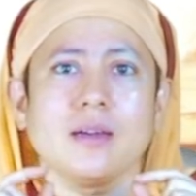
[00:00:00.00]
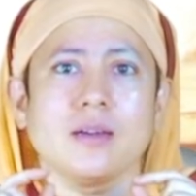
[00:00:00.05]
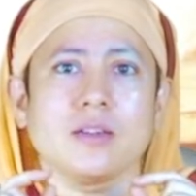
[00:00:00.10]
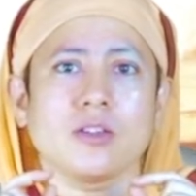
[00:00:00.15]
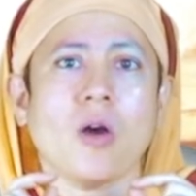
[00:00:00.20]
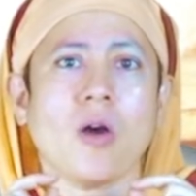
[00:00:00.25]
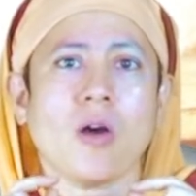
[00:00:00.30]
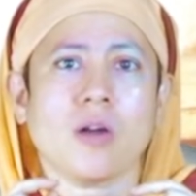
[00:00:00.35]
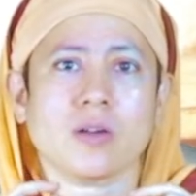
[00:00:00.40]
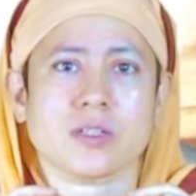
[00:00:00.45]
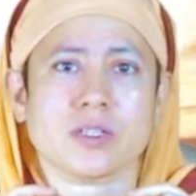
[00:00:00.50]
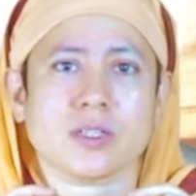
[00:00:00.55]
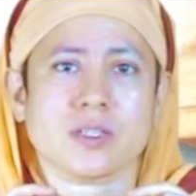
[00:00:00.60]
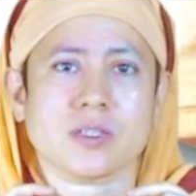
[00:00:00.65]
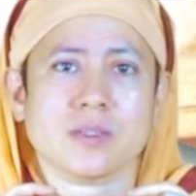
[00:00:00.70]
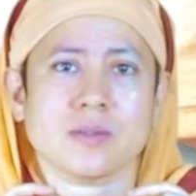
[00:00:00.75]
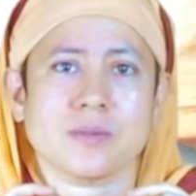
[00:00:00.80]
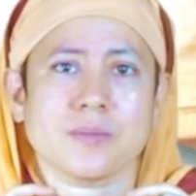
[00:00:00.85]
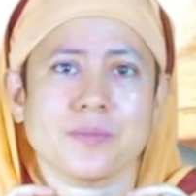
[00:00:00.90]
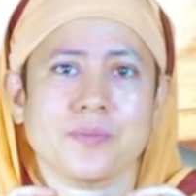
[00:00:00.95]

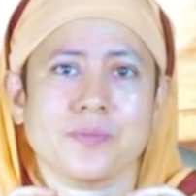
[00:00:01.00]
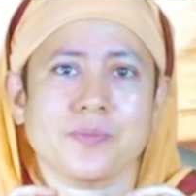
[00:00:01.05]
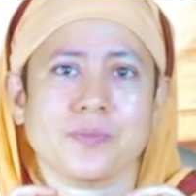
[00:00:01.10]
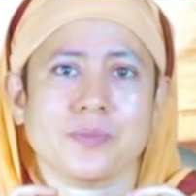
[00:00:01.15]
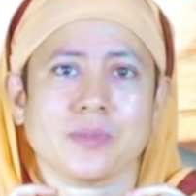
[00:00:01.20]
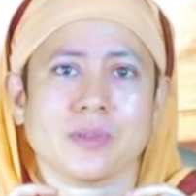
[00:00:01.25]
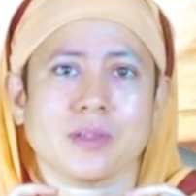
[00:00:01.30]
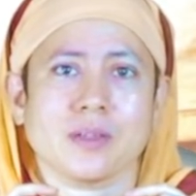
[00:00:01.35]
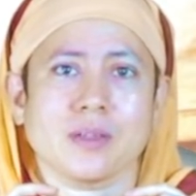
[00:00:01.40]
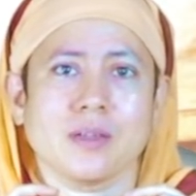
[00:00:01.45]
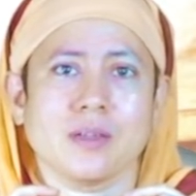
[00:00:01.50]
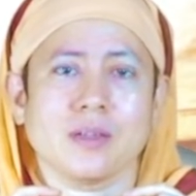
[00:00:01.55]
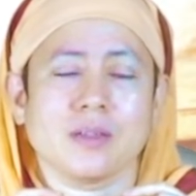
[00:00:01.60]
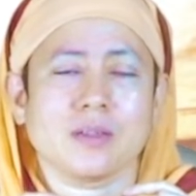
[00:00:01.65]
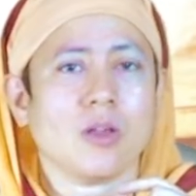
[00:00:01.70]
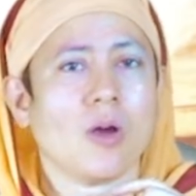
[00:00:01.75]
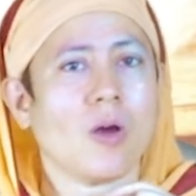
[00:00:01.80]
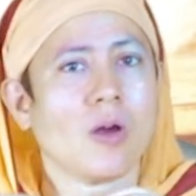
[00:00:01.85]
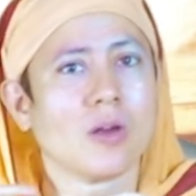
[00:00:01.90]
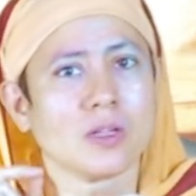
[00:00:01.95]
thoughts,
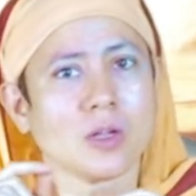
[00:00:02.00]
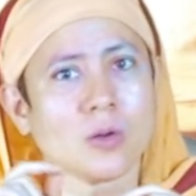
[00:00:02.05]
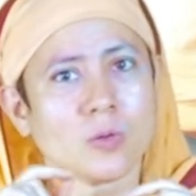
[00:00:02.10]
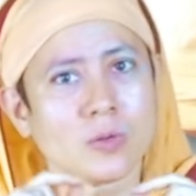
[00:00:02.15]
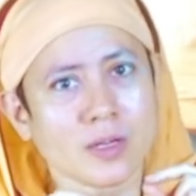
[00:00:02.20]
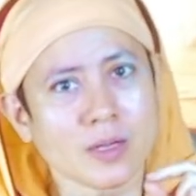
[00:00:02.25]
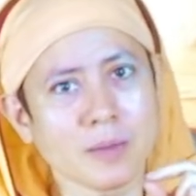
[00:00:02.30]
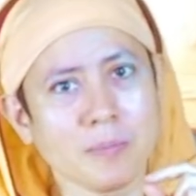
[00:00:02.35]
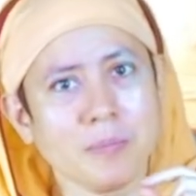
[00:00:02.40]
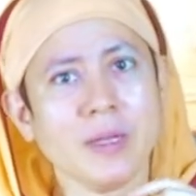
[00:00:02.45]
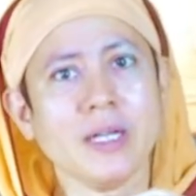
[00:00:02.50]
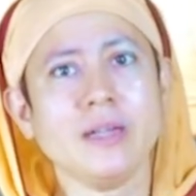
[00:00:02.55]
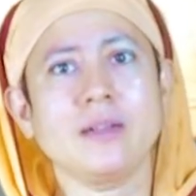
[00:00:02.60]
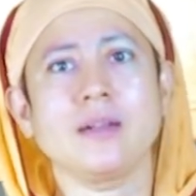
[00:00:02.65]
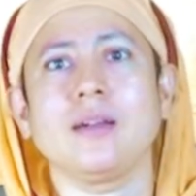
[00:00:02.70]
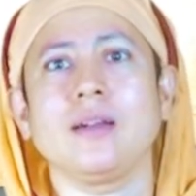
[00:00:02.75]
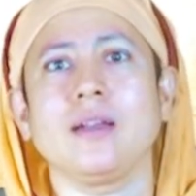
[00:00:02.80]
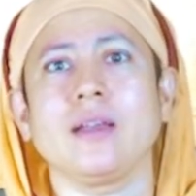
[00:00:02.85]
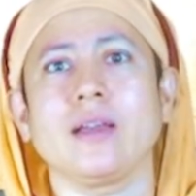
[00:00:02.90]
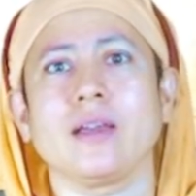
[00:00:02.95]
thought out
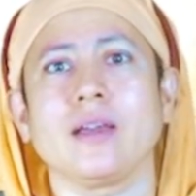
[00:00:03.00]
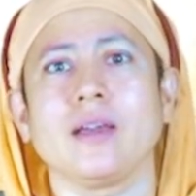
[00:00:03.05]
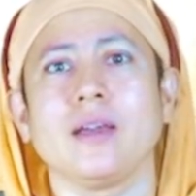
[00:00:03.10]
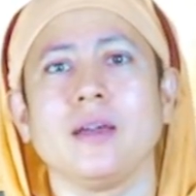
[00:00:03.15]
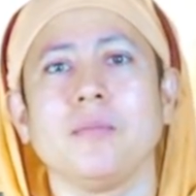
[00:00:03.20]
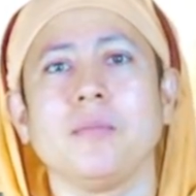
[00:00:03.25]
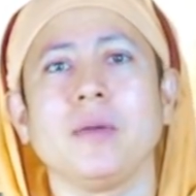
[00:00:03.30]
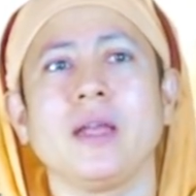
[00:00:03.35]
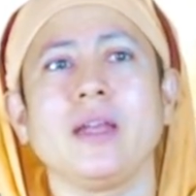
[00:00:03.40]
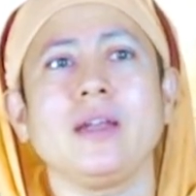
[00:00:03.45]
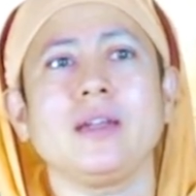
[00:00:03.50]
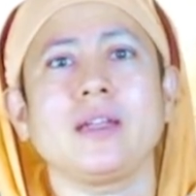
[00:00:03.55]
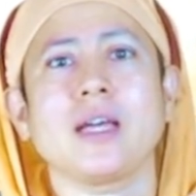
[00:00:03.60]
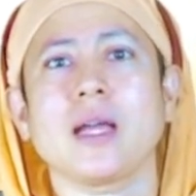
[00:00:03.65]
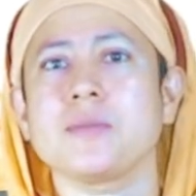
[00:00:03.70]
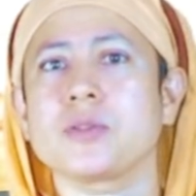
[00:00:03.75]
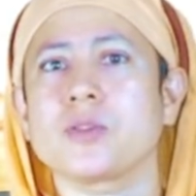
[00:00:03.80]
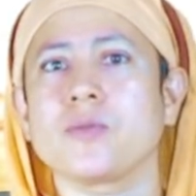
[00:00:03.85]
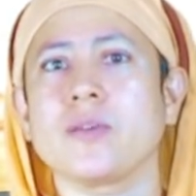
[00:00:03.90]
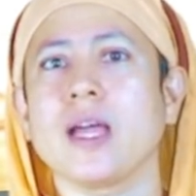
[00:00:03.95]
repeatedly. Many
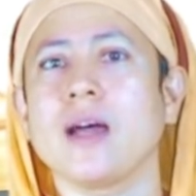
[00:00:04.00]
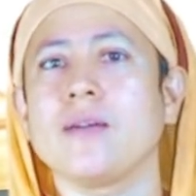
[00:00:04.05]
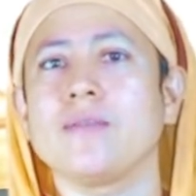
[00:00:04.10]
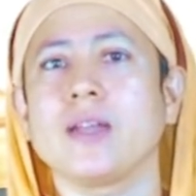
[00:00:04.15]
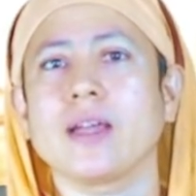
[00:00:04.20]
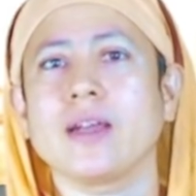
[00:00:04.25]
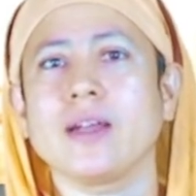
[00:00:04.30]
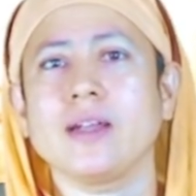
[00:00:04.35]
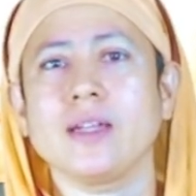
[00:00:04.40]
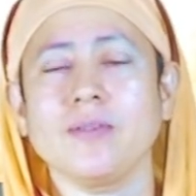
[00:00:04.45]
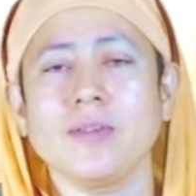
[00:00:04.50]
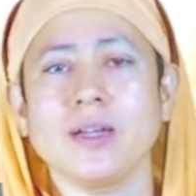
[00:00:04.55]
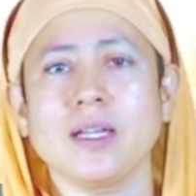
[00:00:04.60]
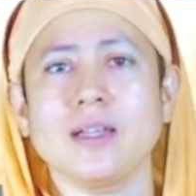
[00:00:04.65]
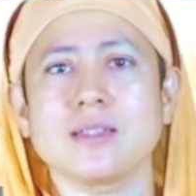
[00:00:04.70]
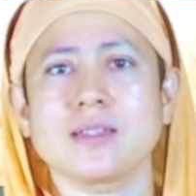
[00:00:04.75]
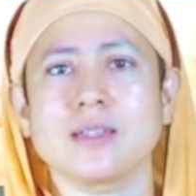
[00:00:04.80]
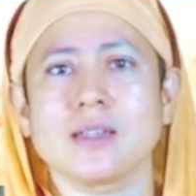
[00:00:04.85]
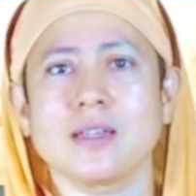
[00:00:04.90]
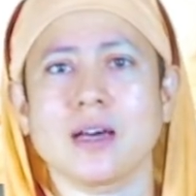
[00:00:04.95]
times we have
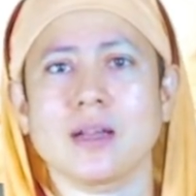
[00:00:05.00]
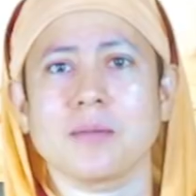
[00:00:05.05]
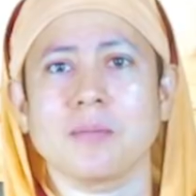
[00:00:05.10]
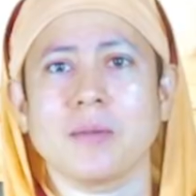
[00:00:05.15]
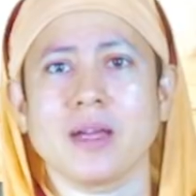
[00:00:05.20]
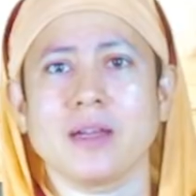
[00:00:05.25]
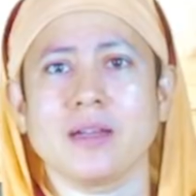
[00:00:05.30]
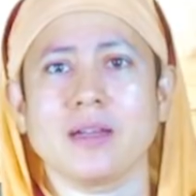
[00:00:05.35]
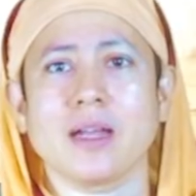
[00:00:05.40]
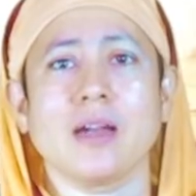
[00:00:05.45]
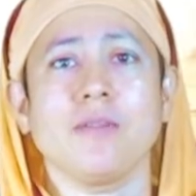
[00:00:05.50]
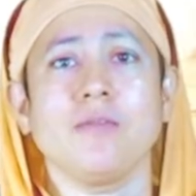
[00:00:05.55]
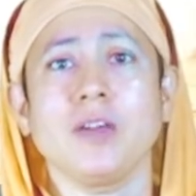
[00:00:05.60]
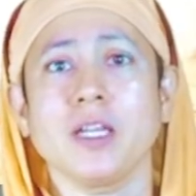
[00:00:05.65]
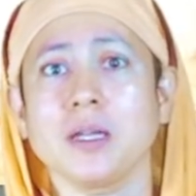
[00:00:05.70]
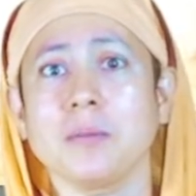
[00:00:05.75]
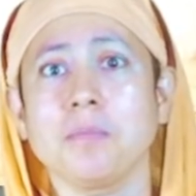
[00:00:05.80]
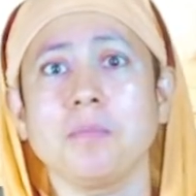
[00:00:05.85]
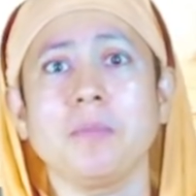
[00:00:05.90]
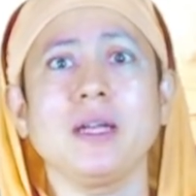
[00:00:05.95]
negativities in our mind and we
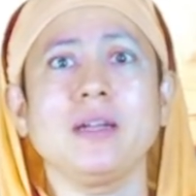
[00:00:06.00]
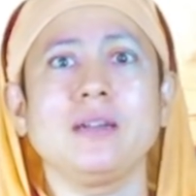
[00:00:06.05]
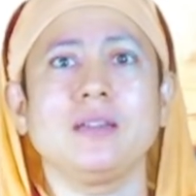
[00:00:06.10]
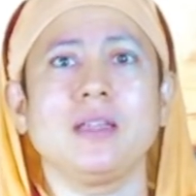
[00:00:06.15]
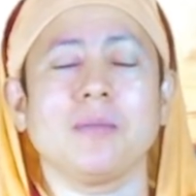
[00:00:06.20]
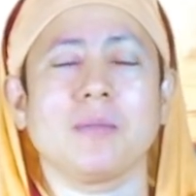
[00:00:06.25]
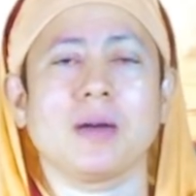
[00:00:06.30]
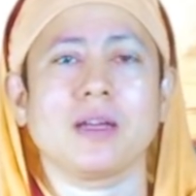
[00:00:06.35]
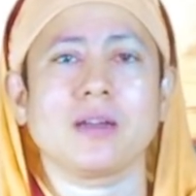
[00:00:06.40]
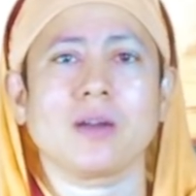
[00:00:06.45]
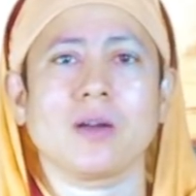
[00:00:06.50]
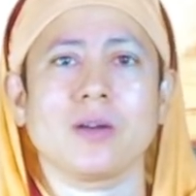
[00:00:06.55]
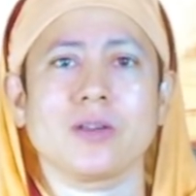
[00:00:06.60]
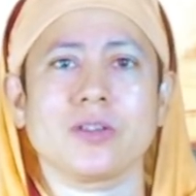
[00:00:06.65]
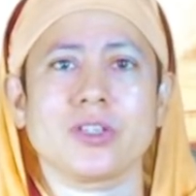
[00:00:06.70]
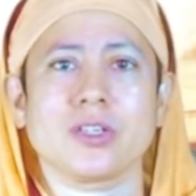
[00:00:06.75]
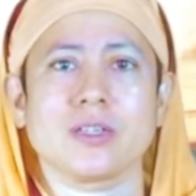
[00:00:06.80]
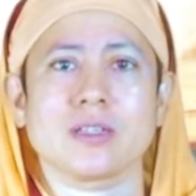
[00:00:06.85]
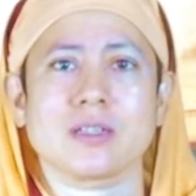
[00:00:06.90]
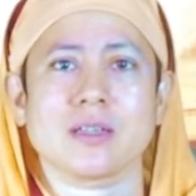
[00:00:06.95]
repeat them
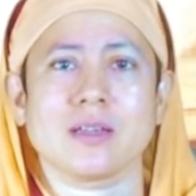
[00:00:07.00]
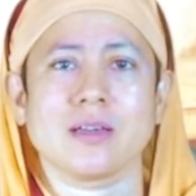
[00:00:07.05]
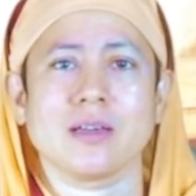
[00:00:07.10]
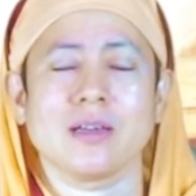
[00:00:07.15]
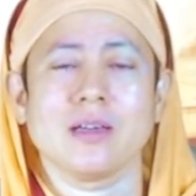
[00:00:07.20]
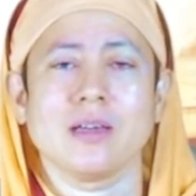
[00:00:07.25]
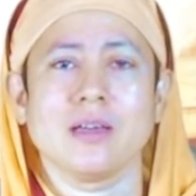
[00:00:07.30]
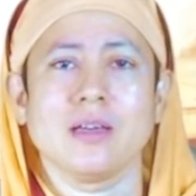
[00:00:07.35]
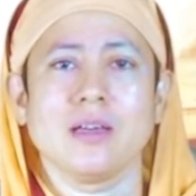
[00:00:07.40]
unconsciously.